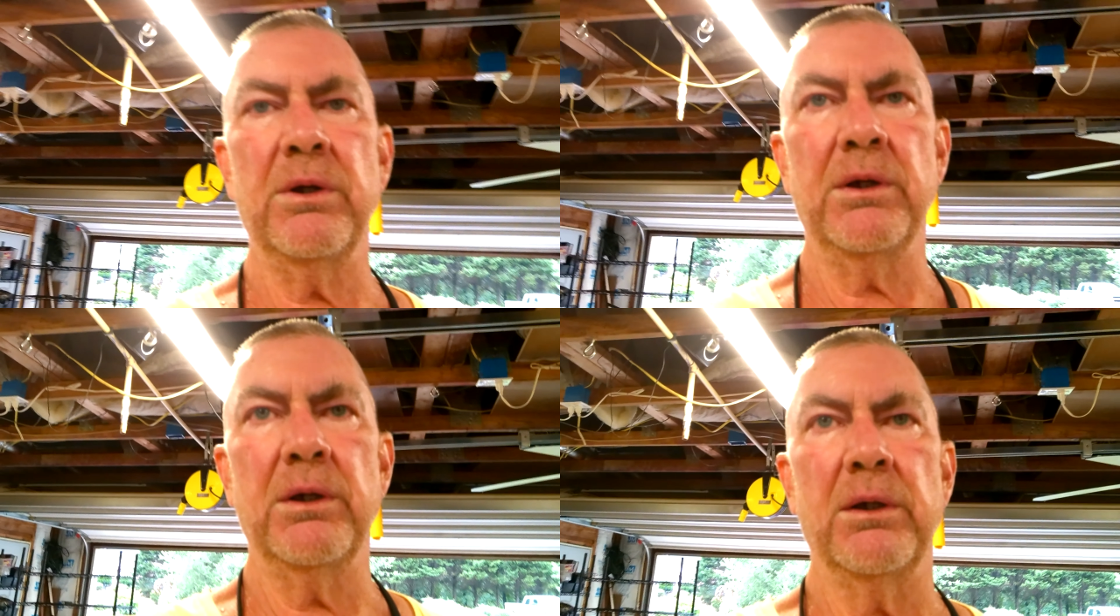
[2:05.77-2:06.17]

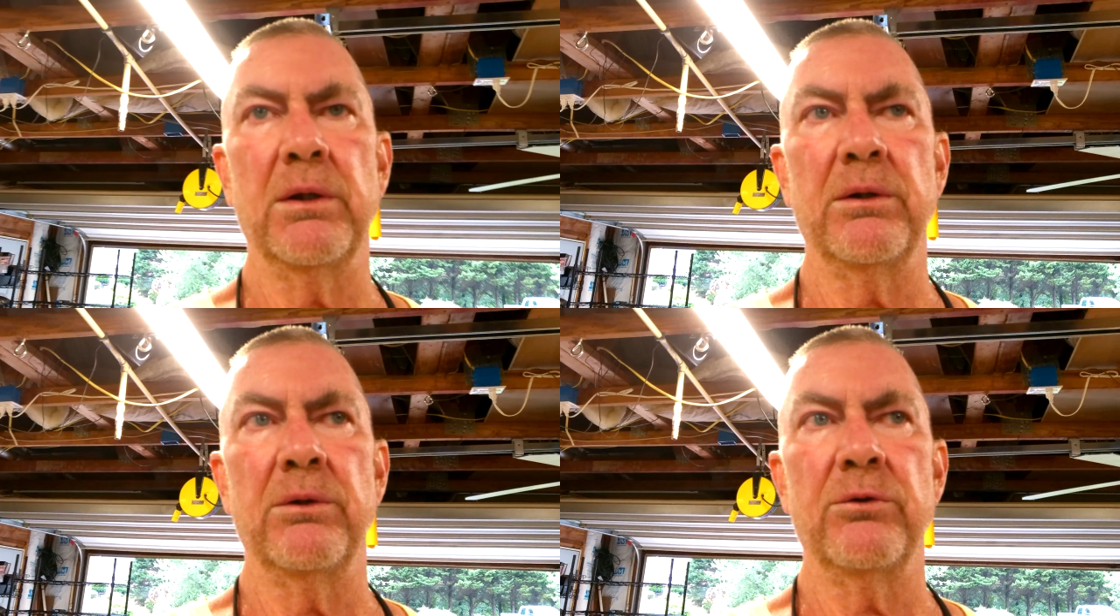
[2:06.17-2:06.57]

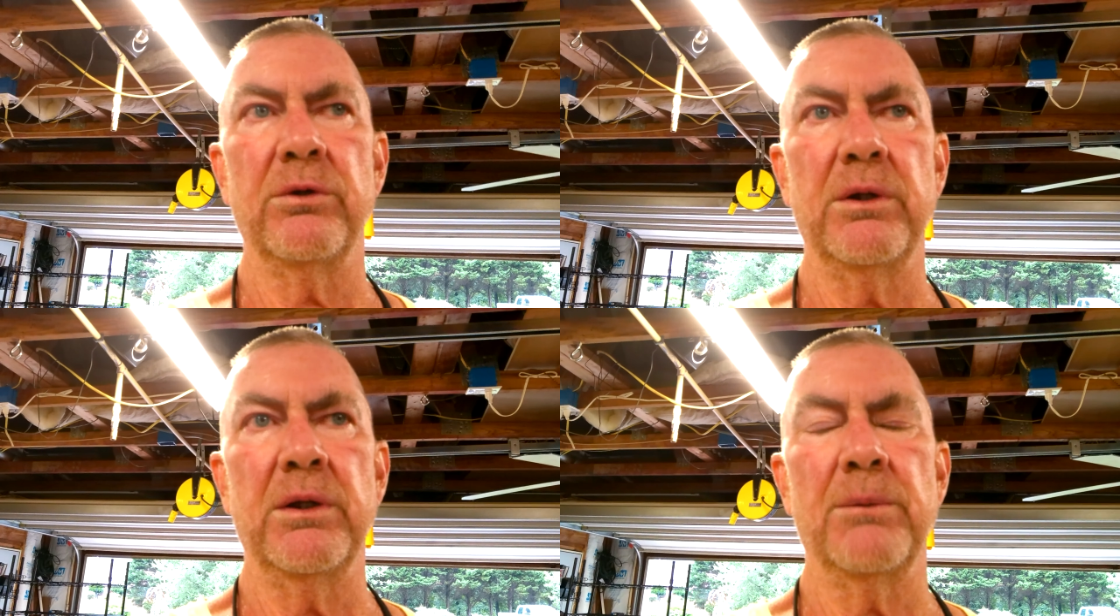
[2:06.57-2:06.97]
And
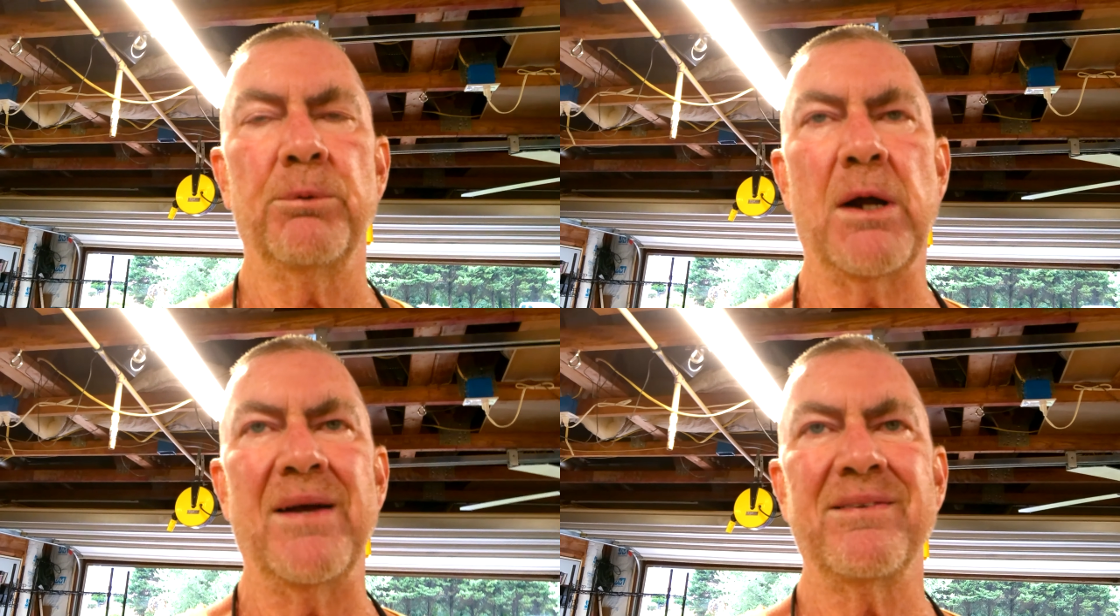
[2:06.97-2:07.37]
in the
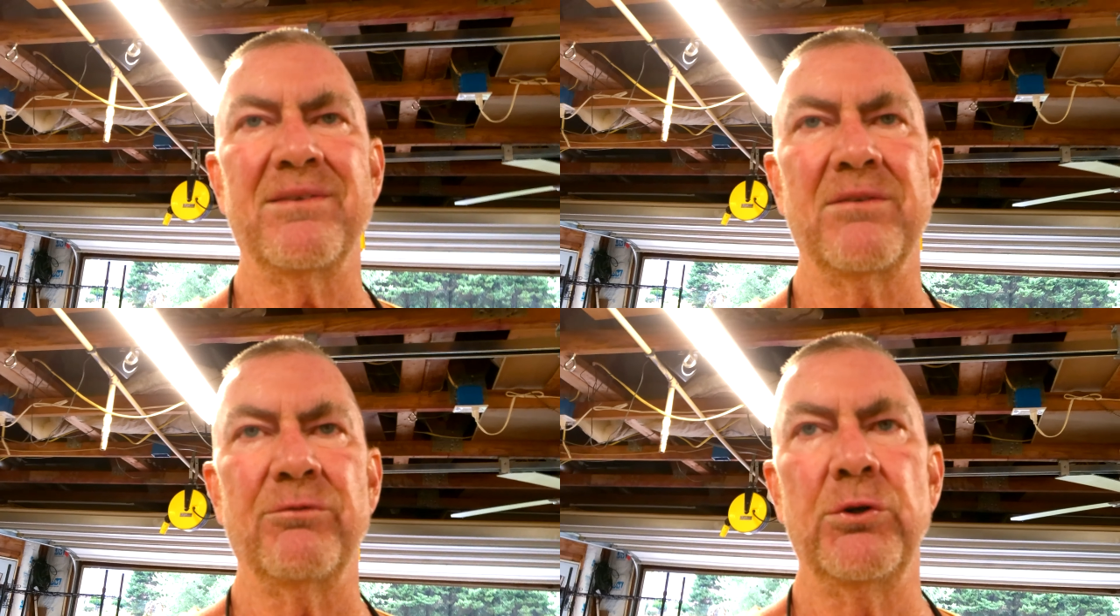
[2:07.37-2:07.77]

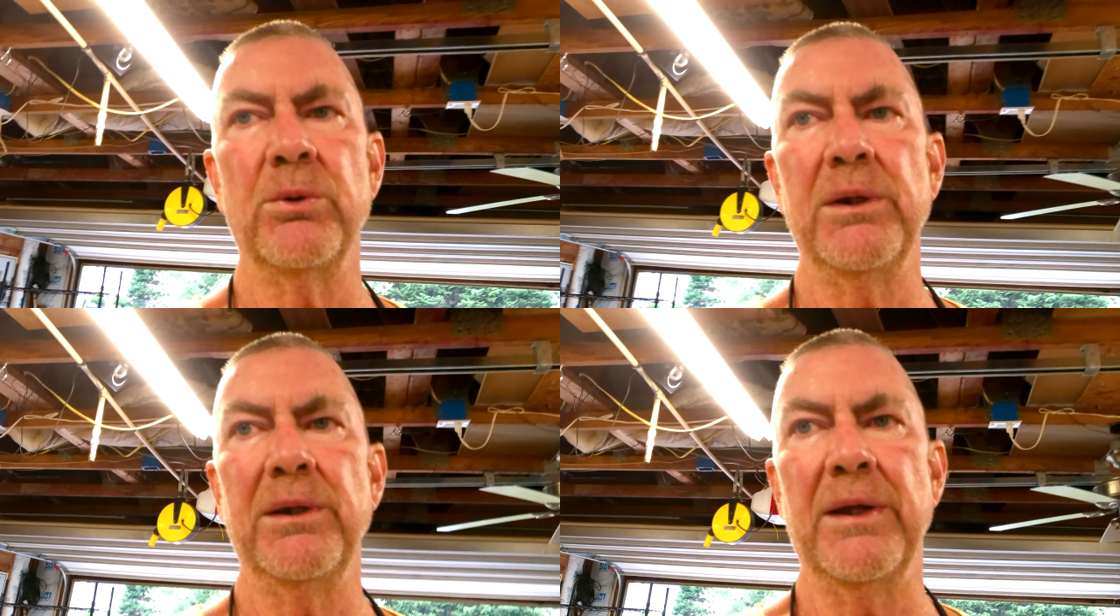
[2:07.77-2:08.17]
process of
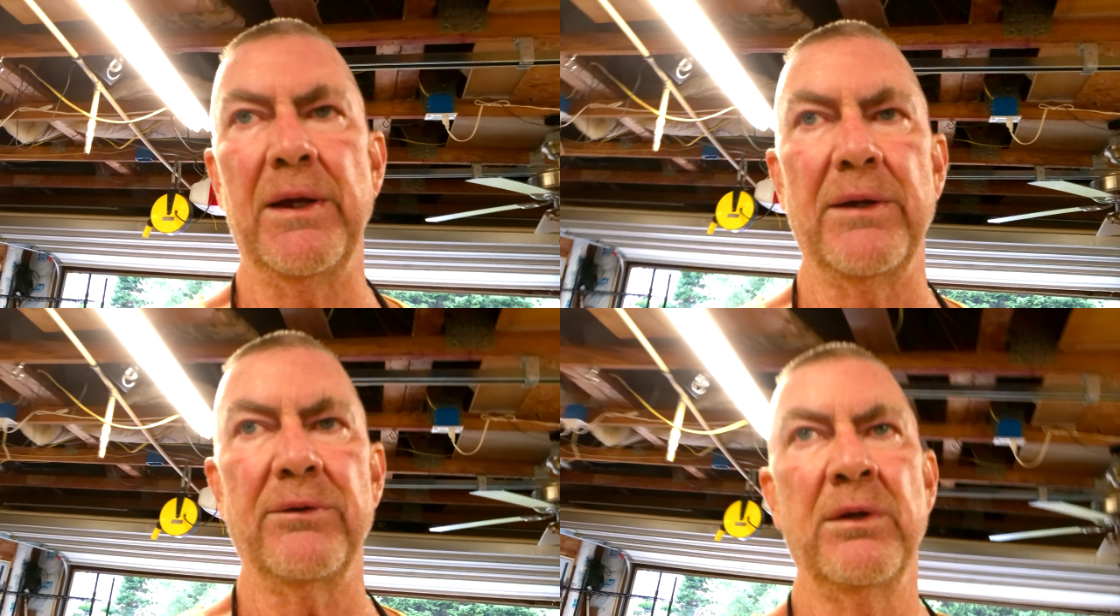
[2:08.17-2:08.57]
doing
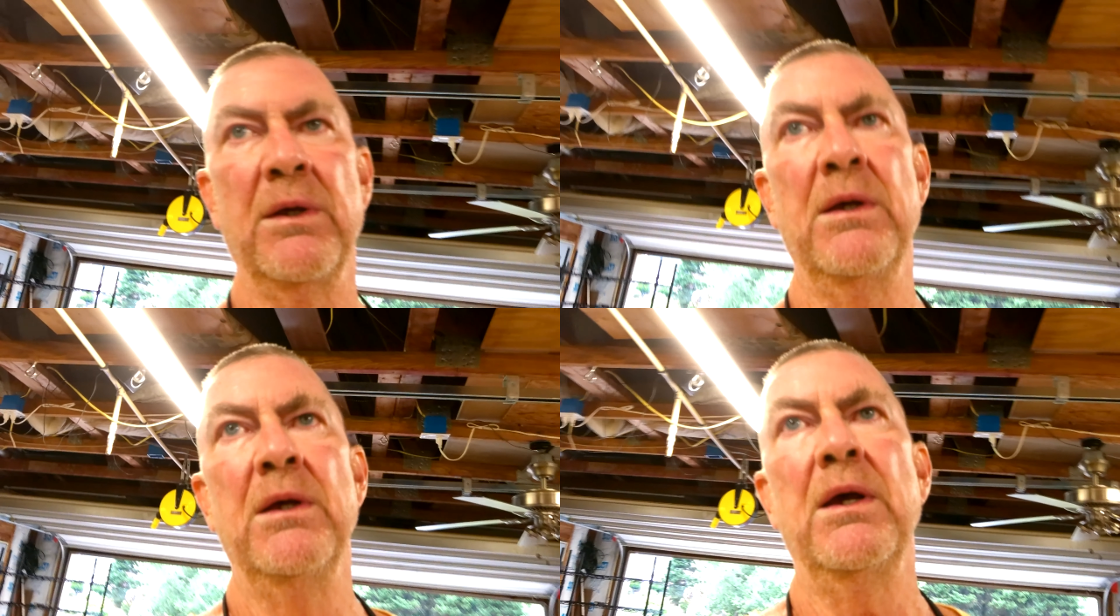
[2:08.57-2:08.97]
that,
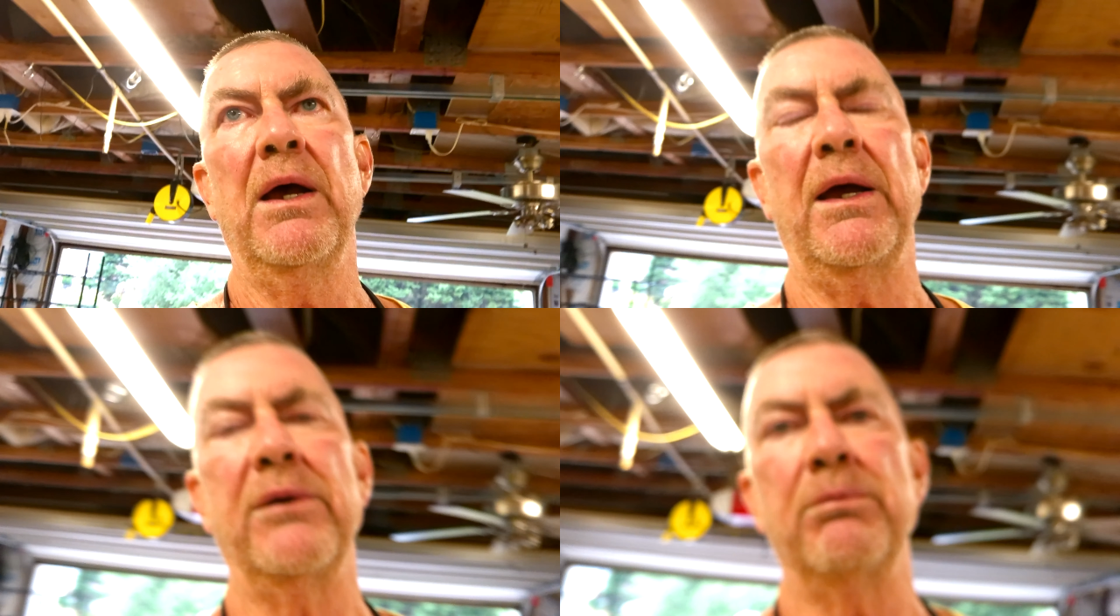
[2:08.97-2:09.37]

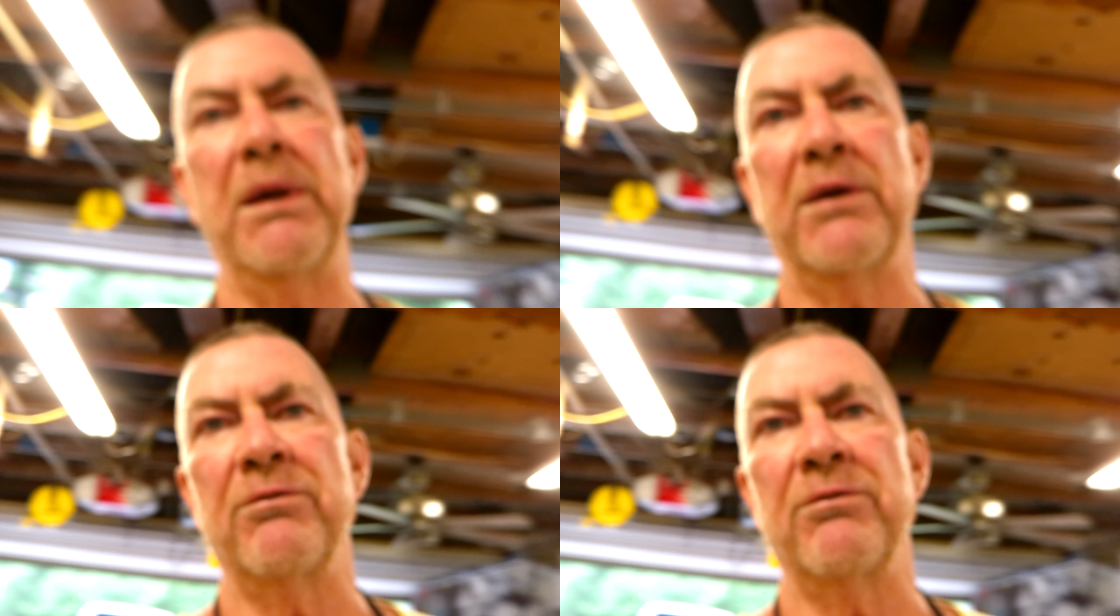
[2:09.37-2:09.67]
I had to make a